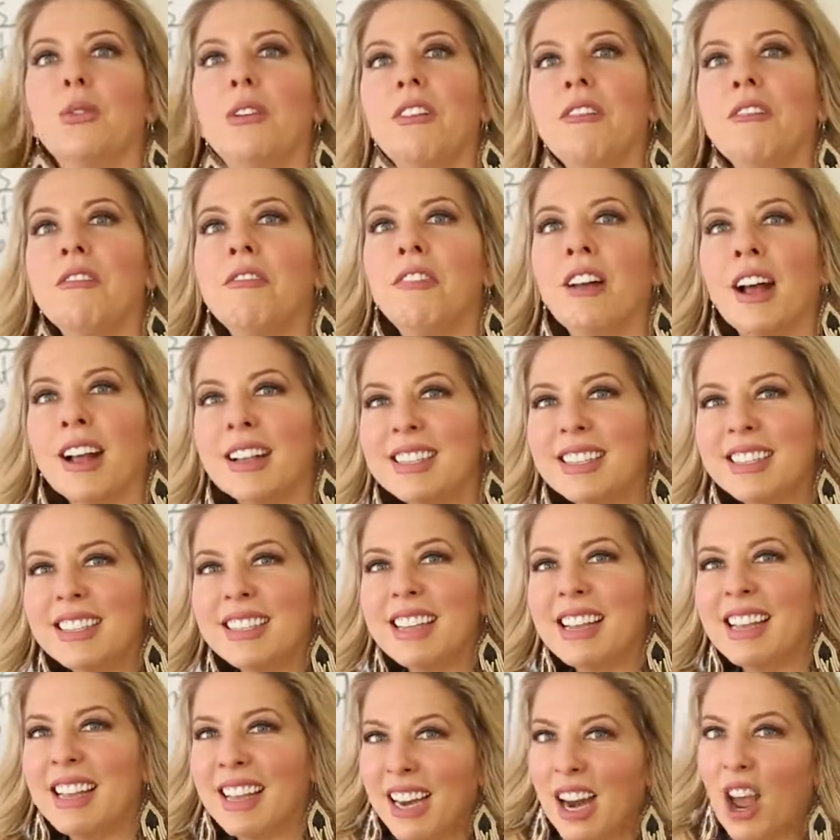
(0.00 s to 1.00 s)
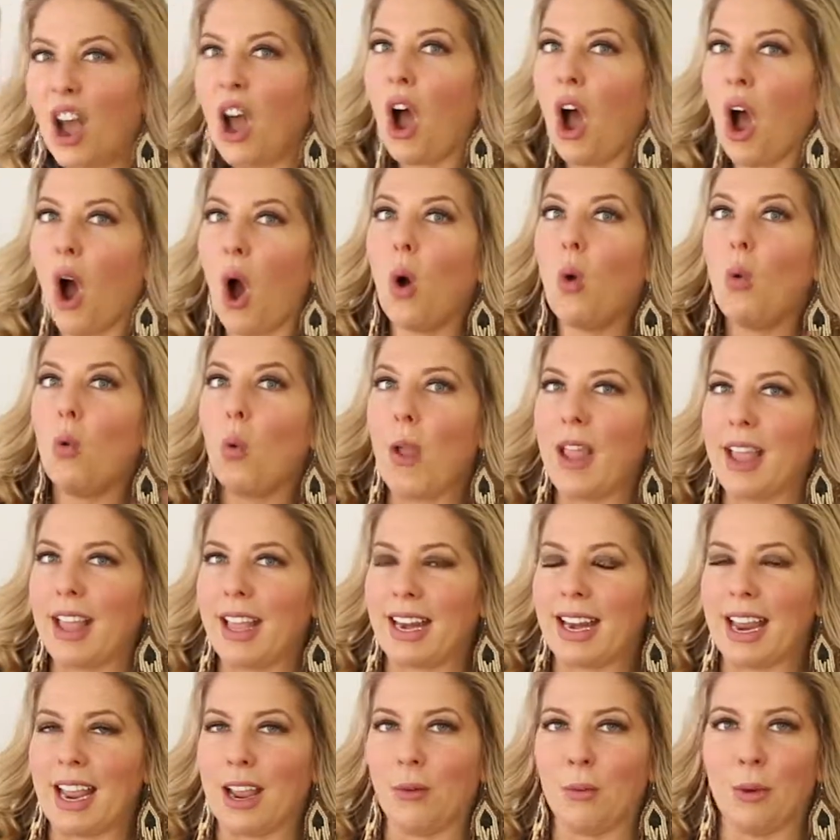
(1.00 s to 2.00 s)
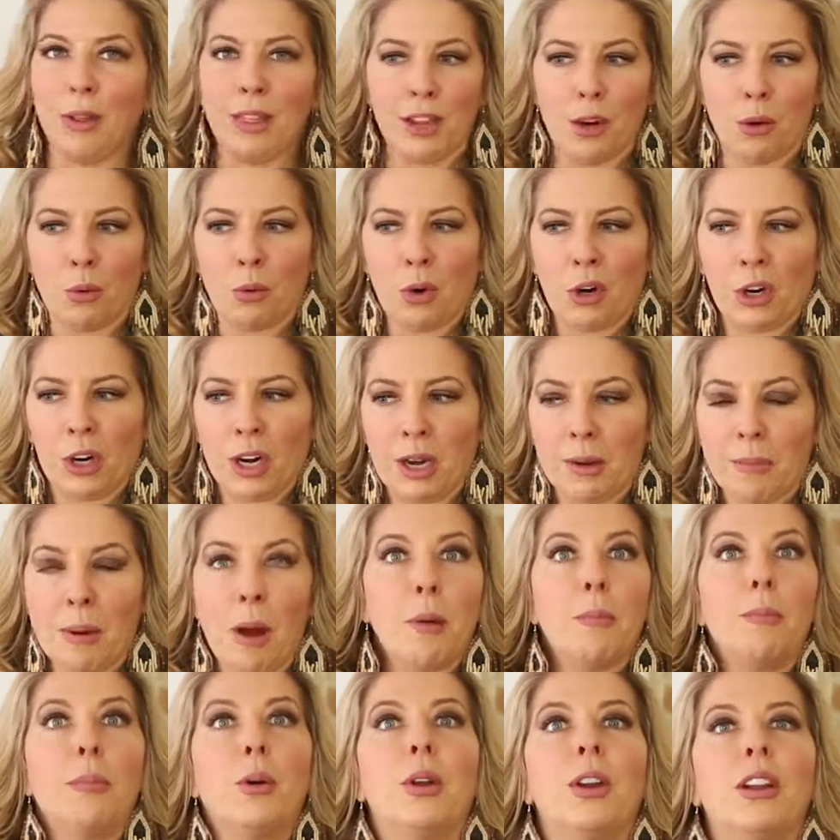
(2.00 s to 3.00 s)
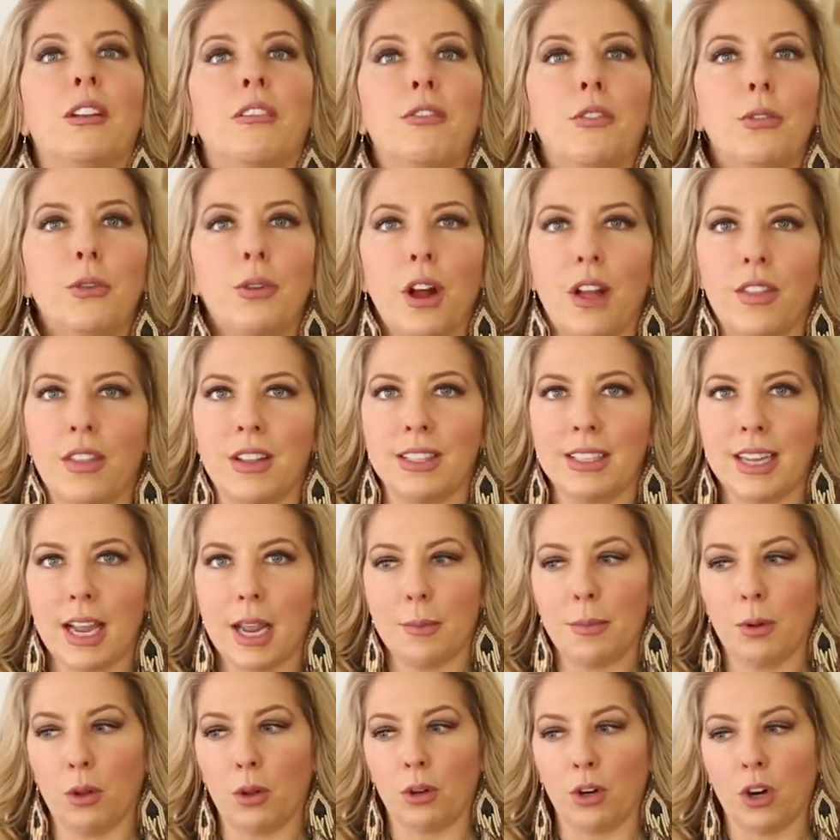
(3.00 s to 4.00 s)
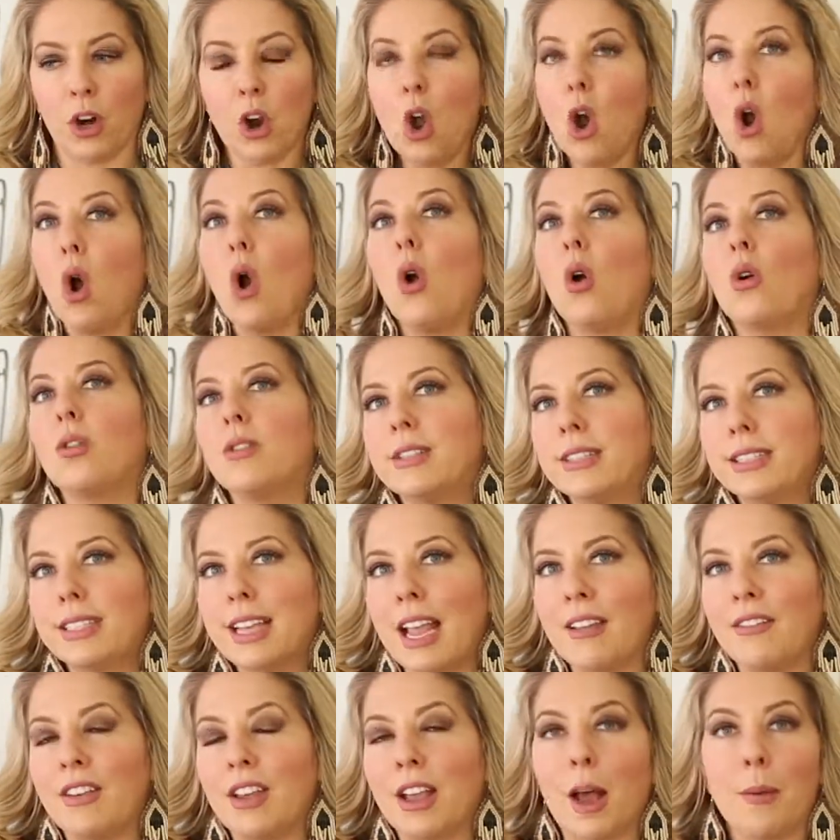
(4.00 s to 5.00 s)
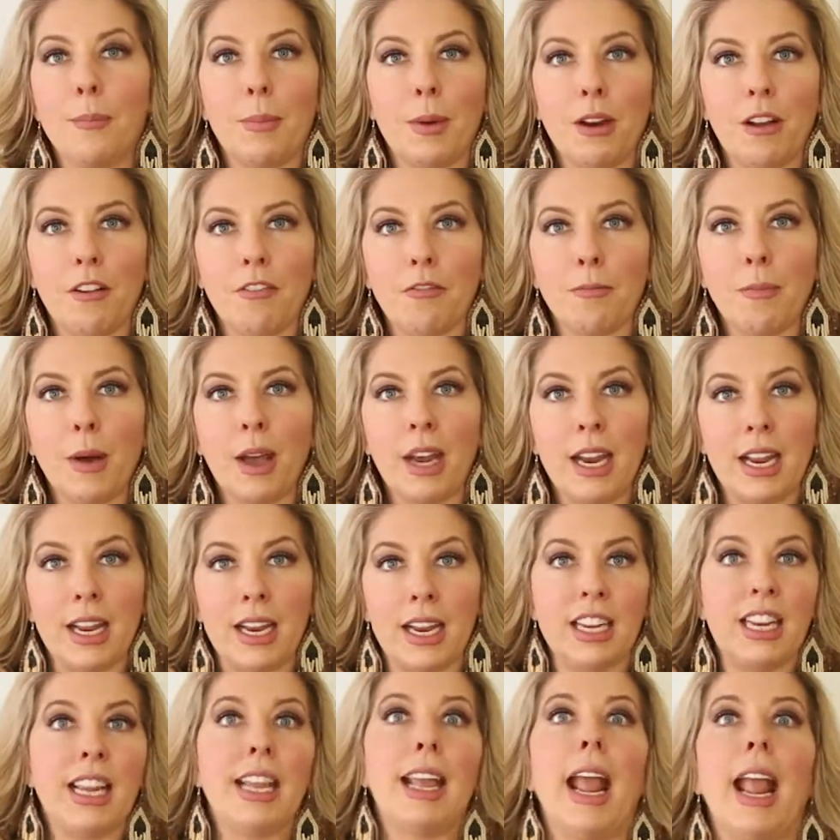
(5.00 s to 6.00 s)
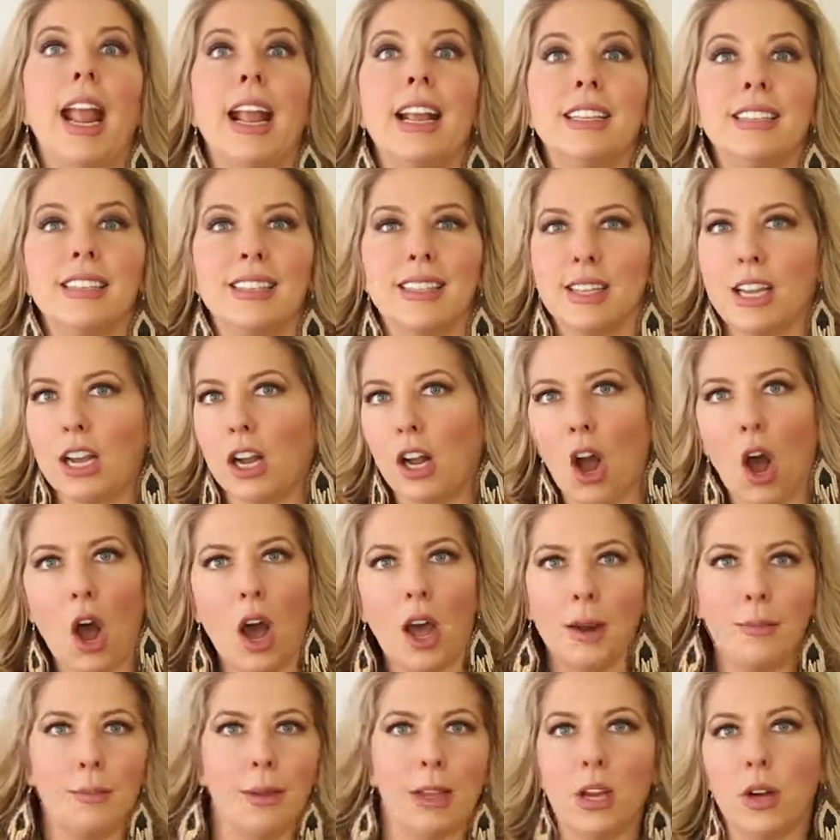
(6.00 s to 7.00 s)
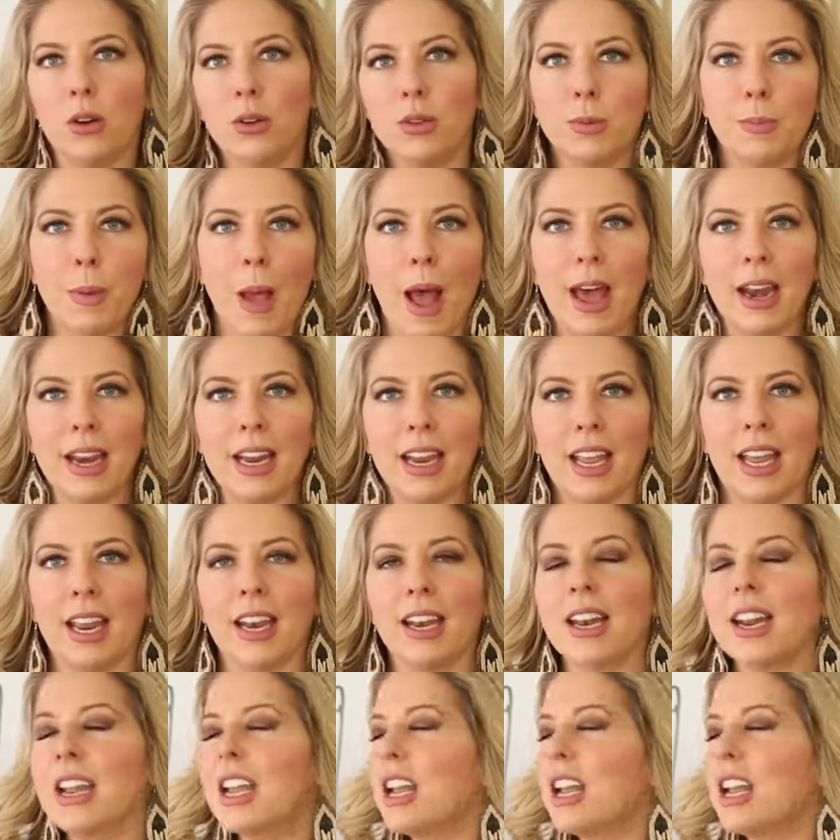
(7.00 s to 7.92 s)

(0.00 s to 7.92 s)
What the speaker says: invest in awakening when they're worried about putting food on the table or saving up enough money in case the economy goes bad again.